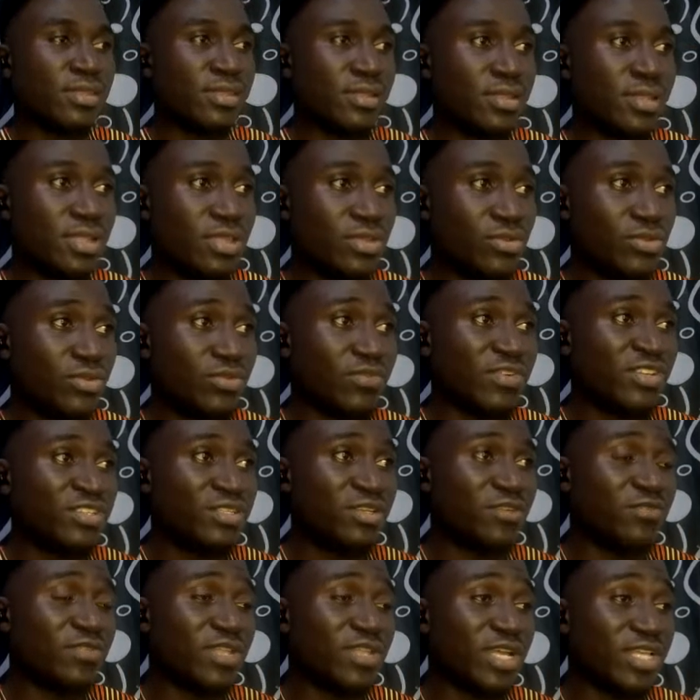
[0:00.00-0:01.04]
The
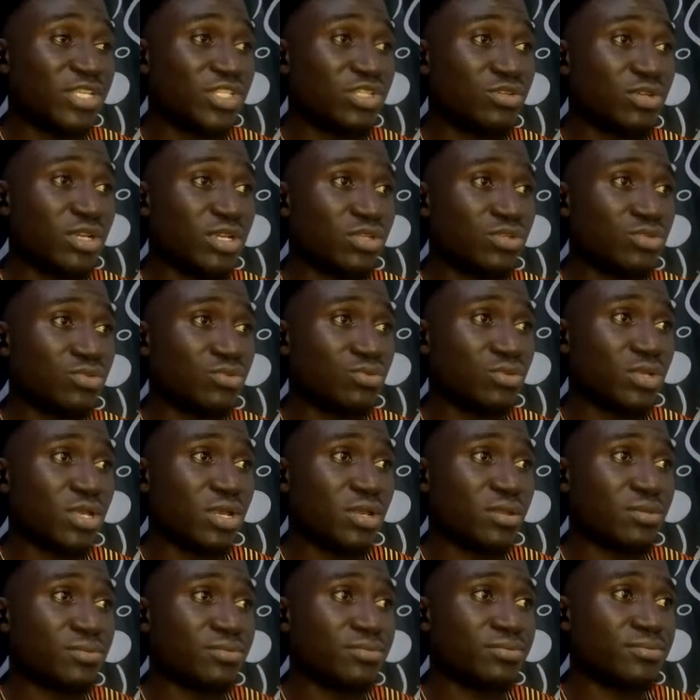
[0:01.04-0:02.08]
University of Nigeria
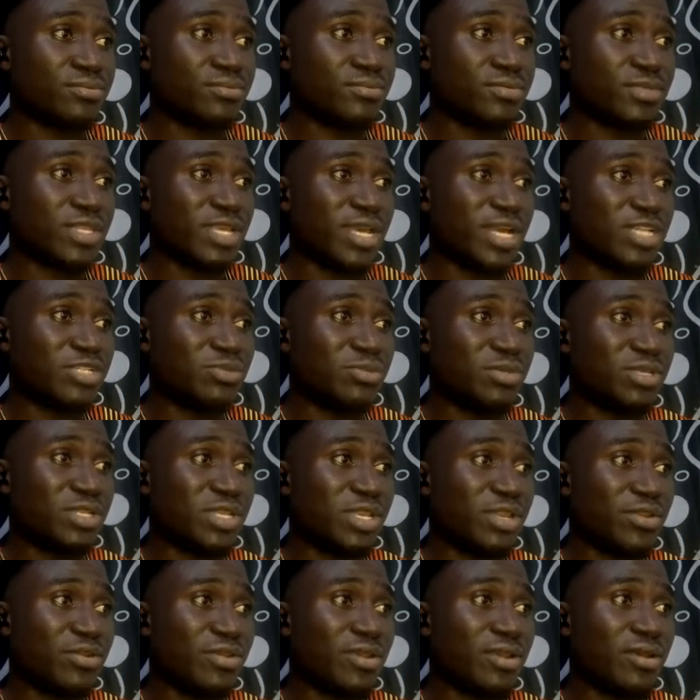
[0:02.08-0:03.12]
Nsukka catchment
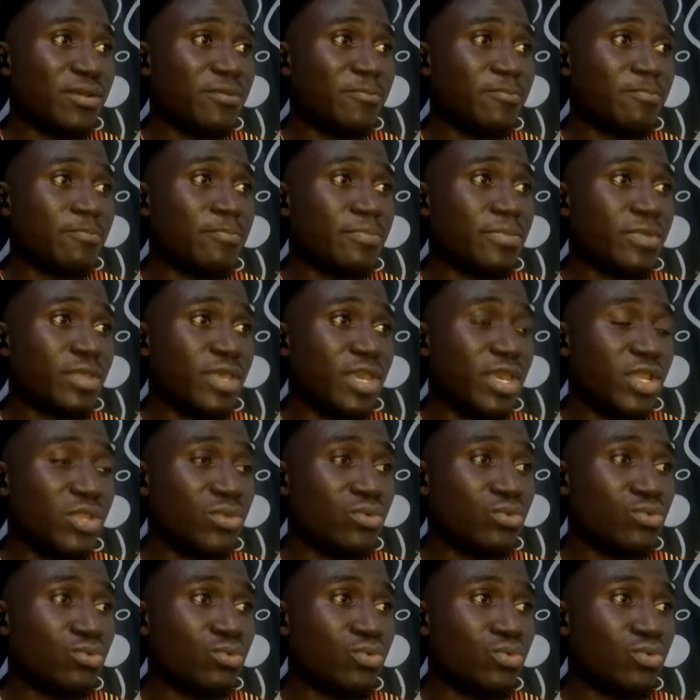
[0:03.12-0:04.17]
area
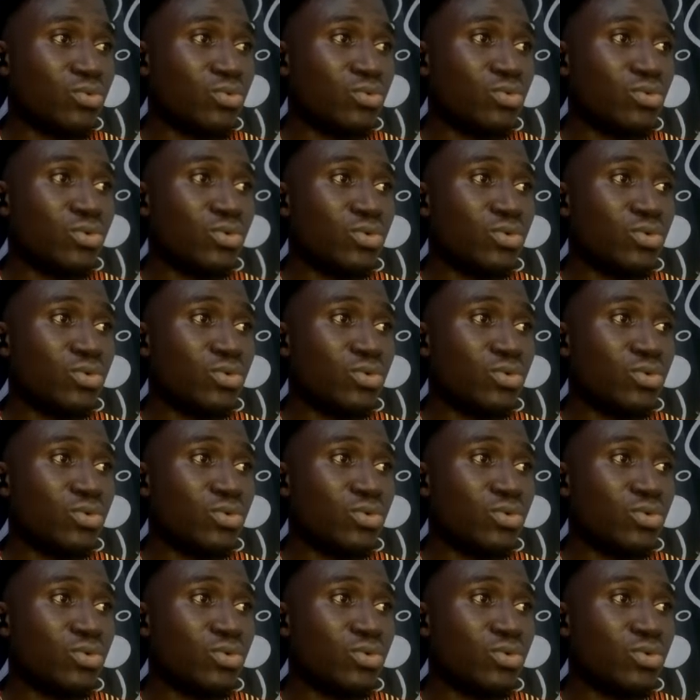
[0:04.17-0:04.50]
Enugu,